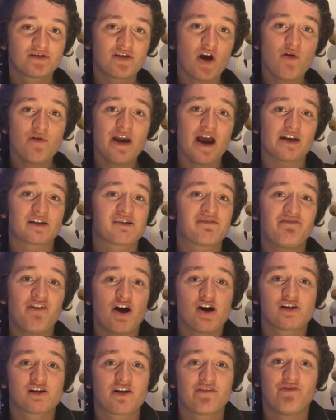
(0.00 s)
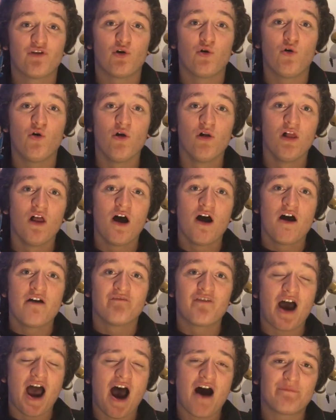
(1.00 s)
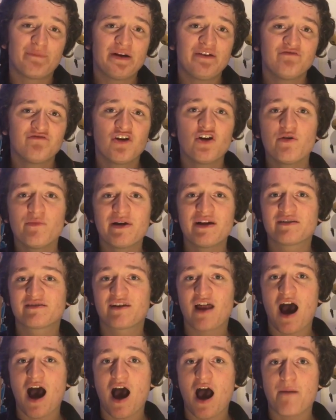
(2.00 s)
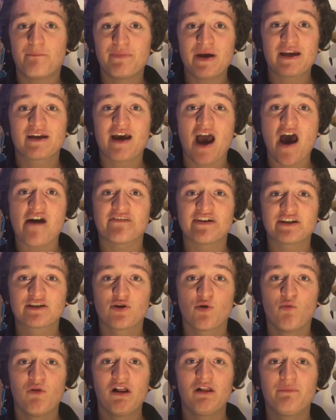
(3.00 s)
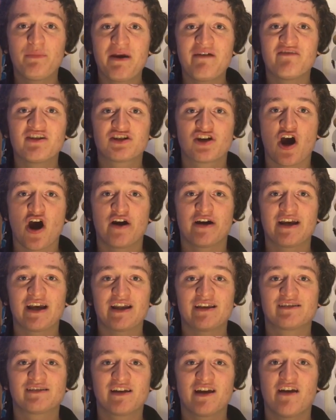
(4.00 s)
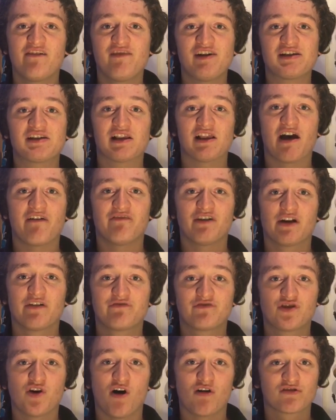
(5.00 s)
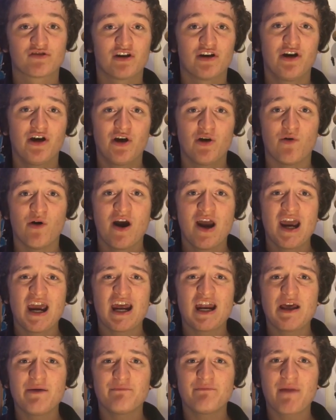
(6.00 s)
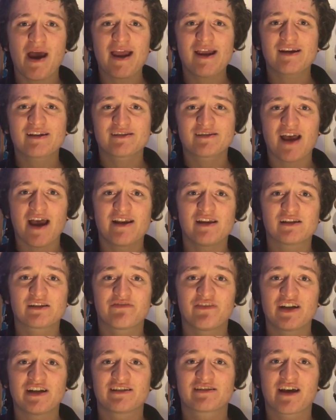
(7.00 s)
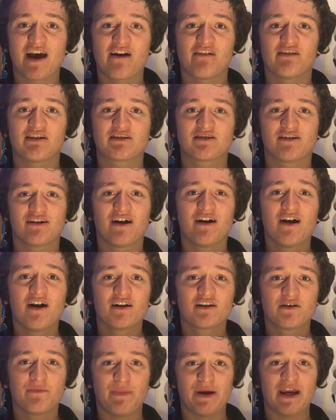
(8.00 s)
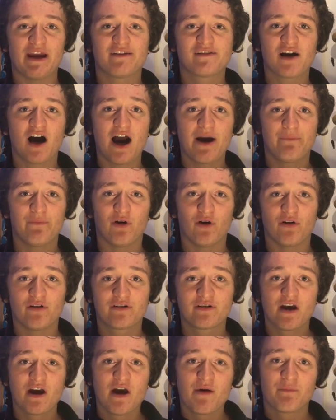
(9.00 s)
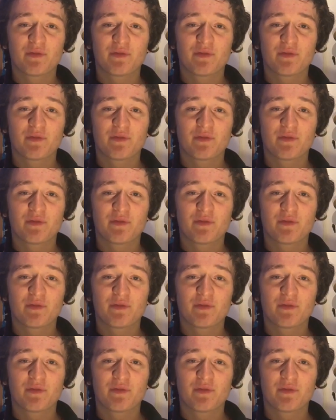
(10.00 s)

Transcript: So yes, first of all, there have been rumours that a big character will be returning in Series 11 of Doctor Who, and it makes sense for this character to be a Time Lord,